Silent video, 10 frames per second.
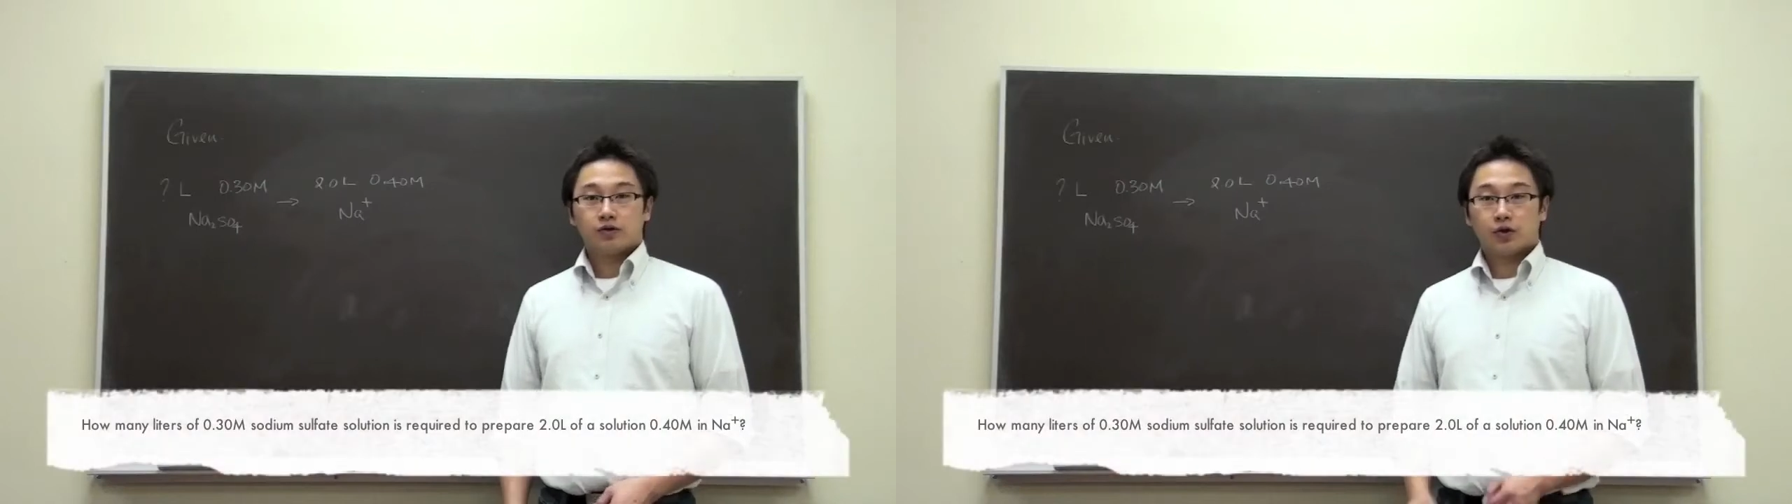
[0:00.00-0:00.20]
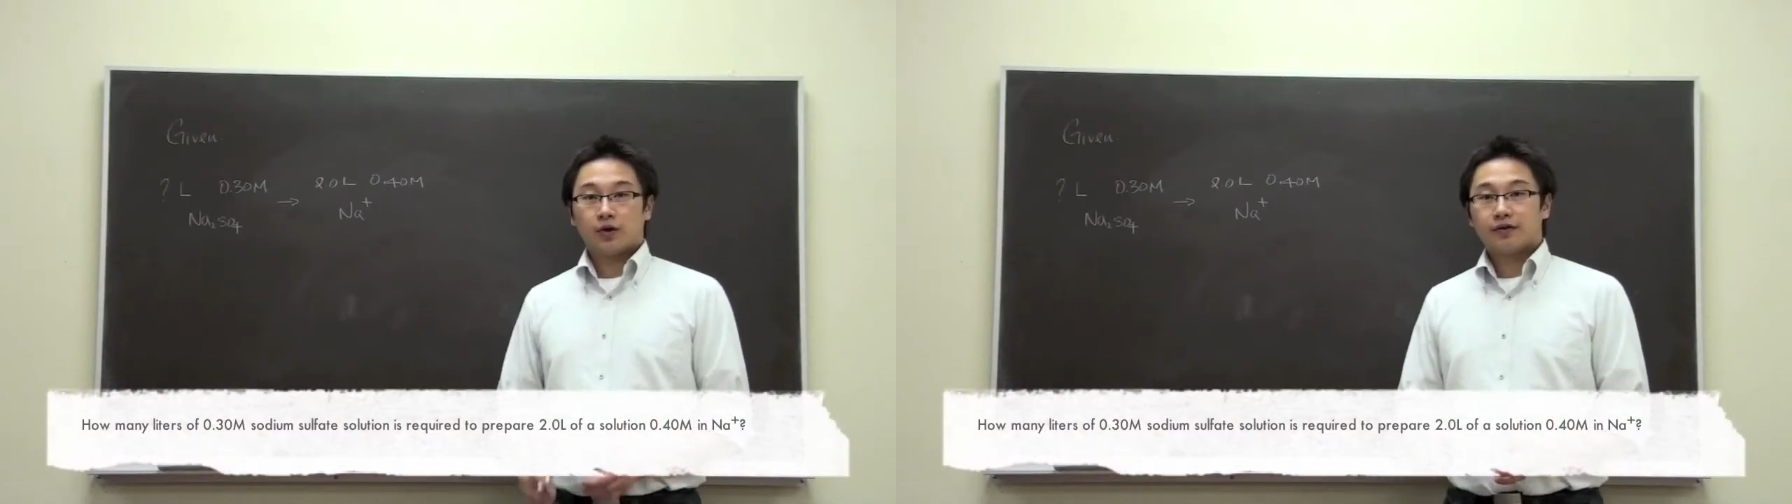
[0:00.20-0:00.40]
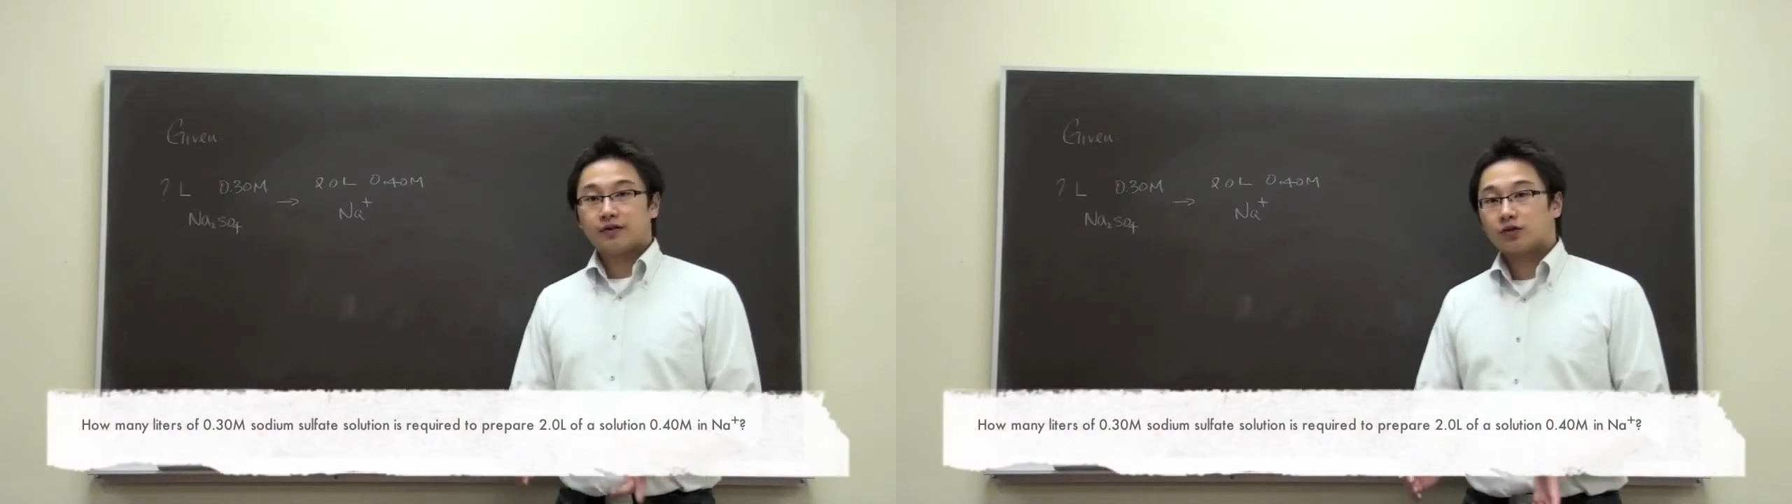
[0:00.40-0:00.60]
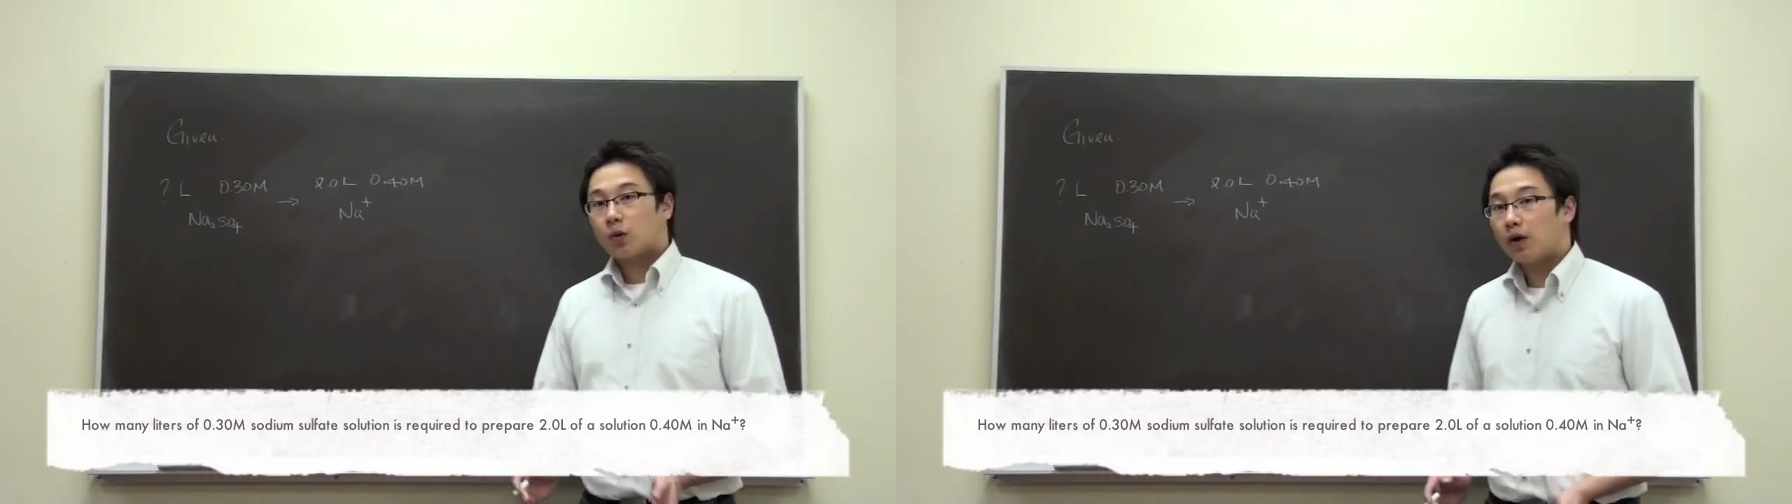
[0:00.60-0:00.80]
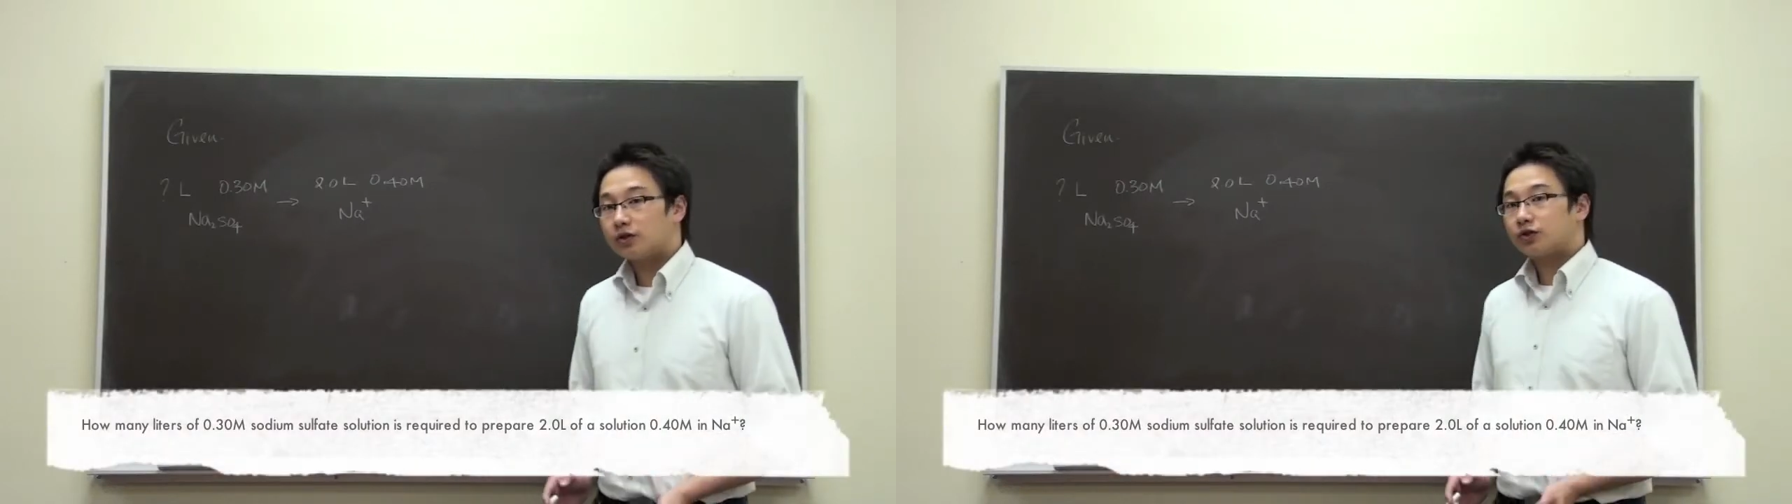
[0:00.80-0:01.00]
So in this
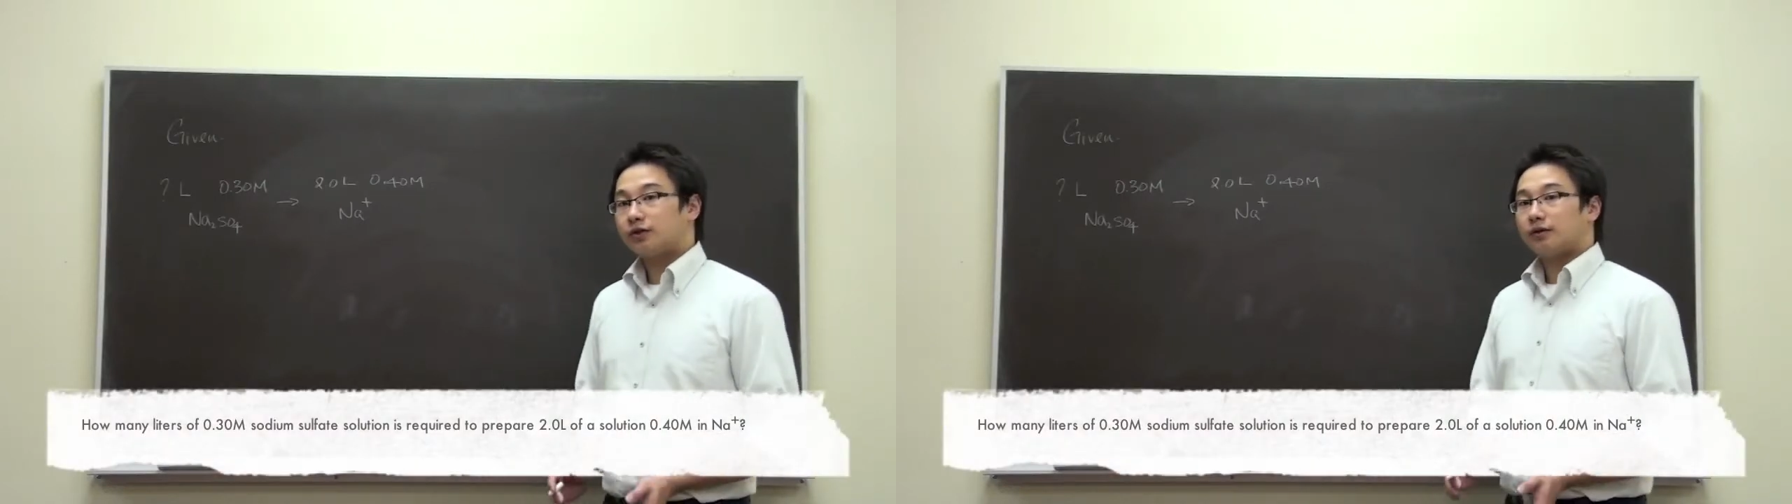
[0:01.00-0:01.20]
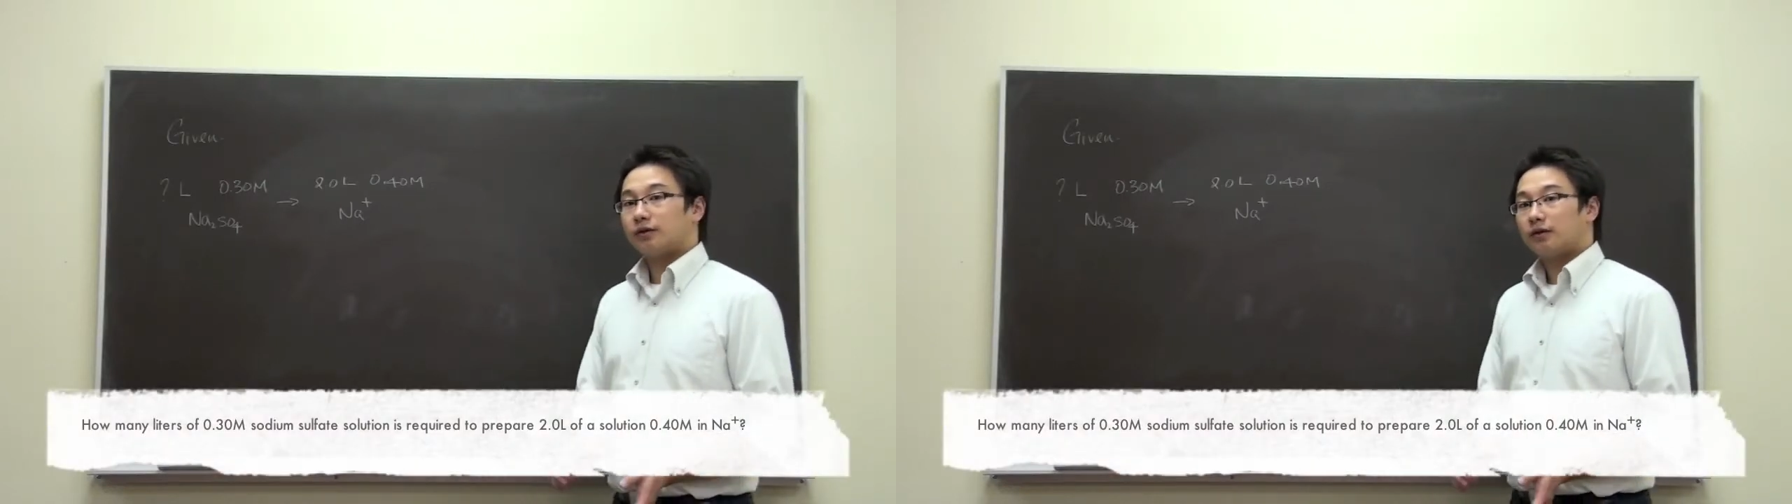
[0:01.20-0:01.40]
question,